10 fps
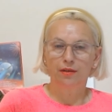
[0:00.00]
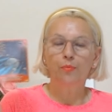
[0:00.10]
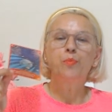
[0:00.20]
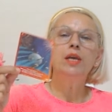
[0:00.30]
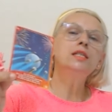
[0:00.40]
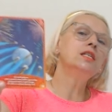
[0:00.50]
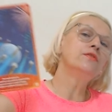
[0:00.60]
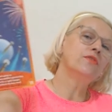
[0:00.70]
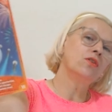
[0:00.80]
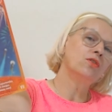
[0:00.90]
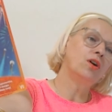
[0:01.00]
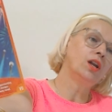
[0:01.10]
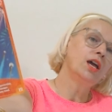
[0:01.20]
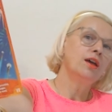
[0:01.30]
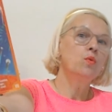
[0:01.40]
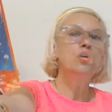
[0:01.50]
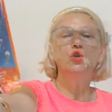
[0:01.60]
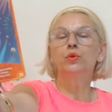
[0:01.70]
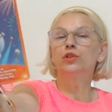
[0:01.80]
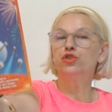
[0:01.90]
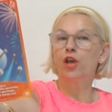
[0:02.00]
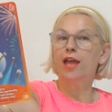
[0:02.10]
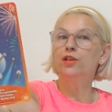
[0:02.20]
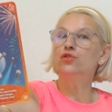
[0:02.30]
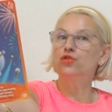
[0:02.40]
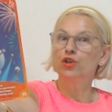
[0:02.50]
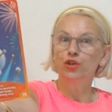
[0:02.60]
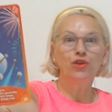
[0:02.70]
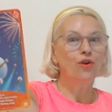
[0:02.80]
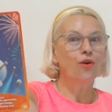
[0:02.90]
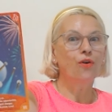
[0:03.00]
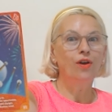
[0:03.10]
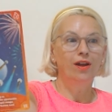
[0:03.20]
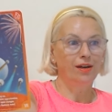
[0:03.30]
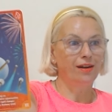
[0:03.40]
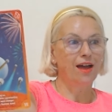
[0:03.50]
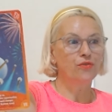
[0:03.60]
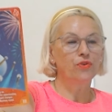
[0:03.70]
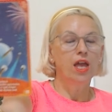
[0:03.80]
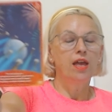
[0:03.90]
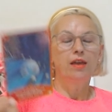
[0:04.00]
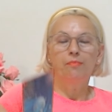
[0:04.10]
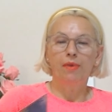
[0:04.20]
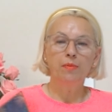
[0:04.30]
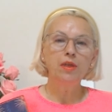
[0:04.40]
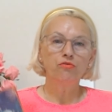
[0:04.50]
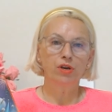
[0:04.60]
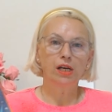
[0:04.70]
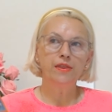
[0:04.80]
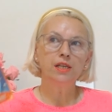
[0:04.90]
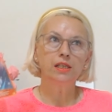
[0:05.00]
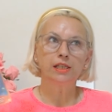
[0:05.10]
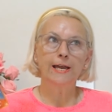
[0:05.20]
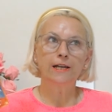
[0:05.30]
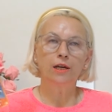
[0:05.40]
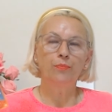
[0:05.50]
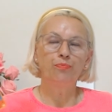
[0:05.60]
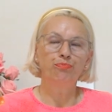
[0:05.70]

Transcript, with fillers: business phone call which will change your life maybe really this is like a